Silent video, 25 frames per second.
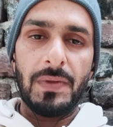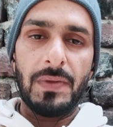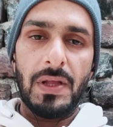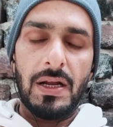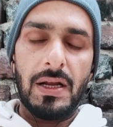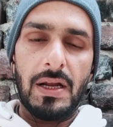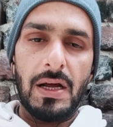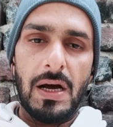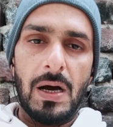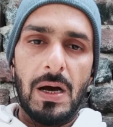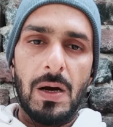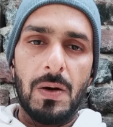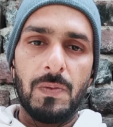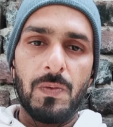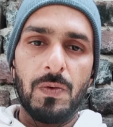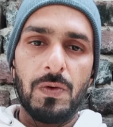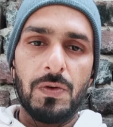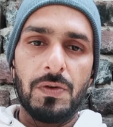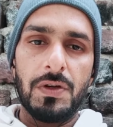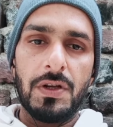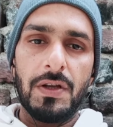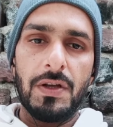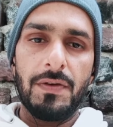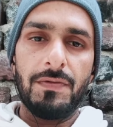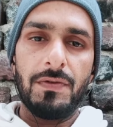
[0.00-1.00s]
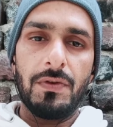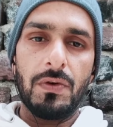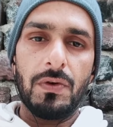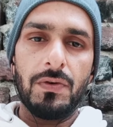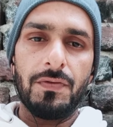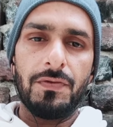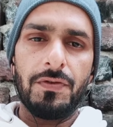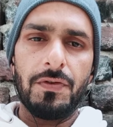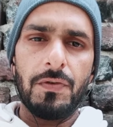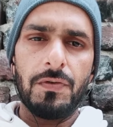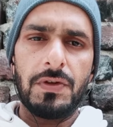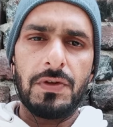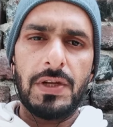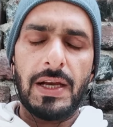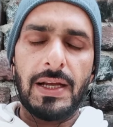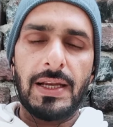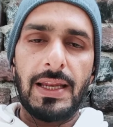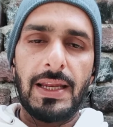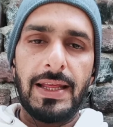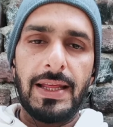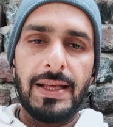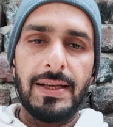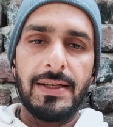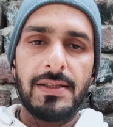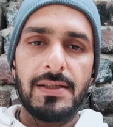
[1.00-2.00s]
and I would give you a few
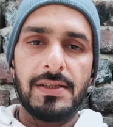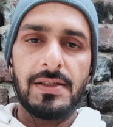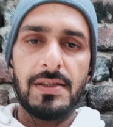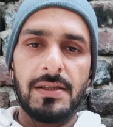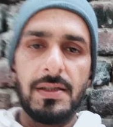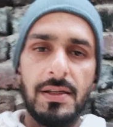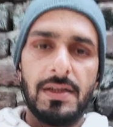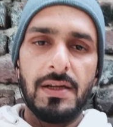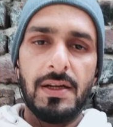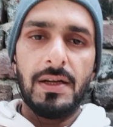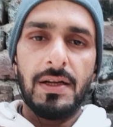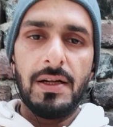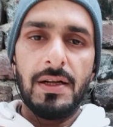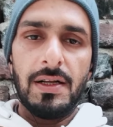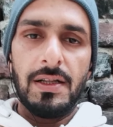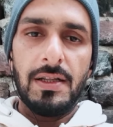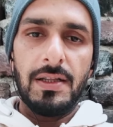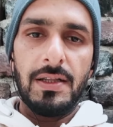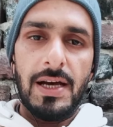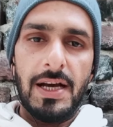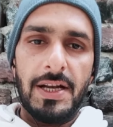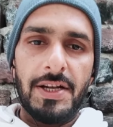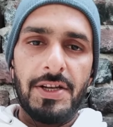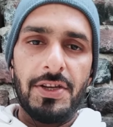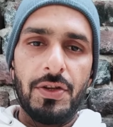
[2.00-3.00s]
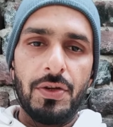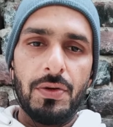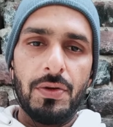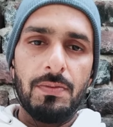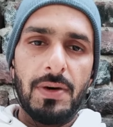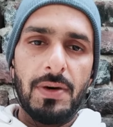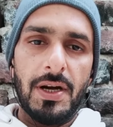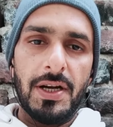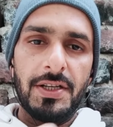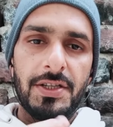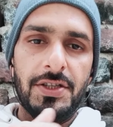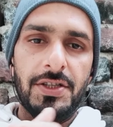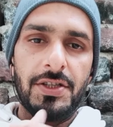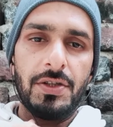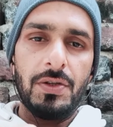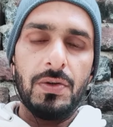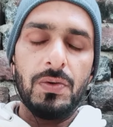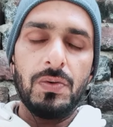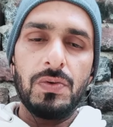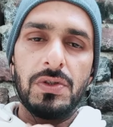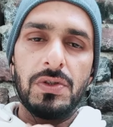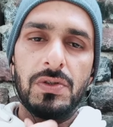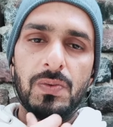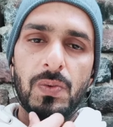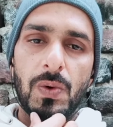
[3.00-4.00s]
techniques that you might
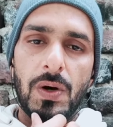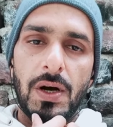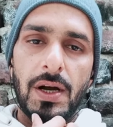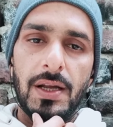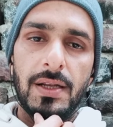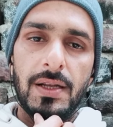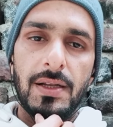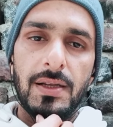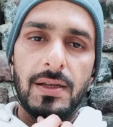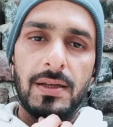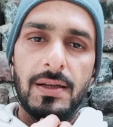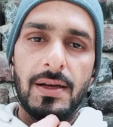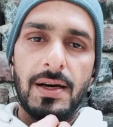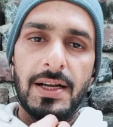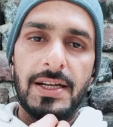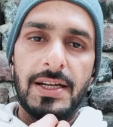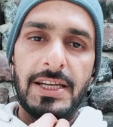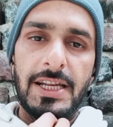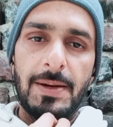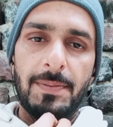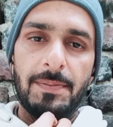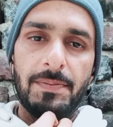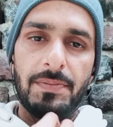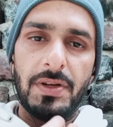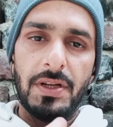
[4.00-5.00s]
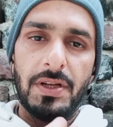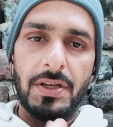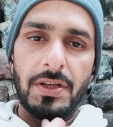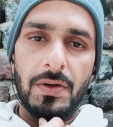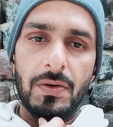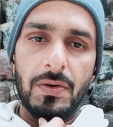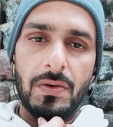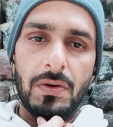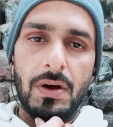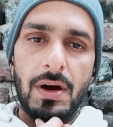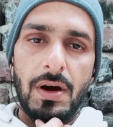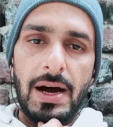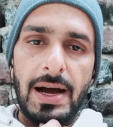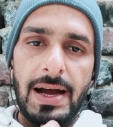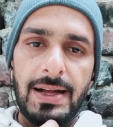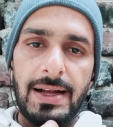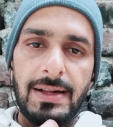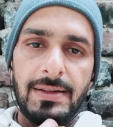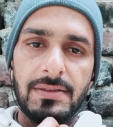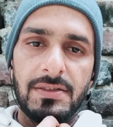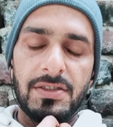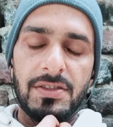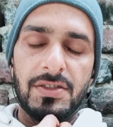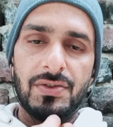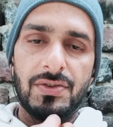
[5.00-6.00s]
use while attempting your
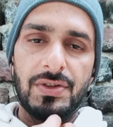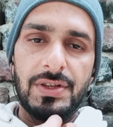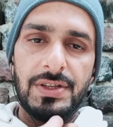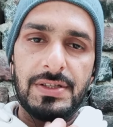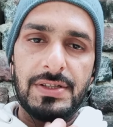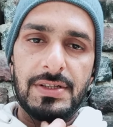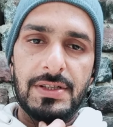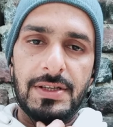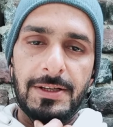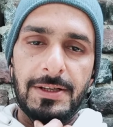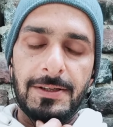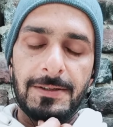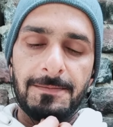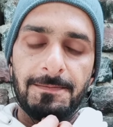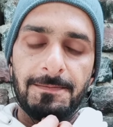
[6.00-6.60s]
IELTS listening.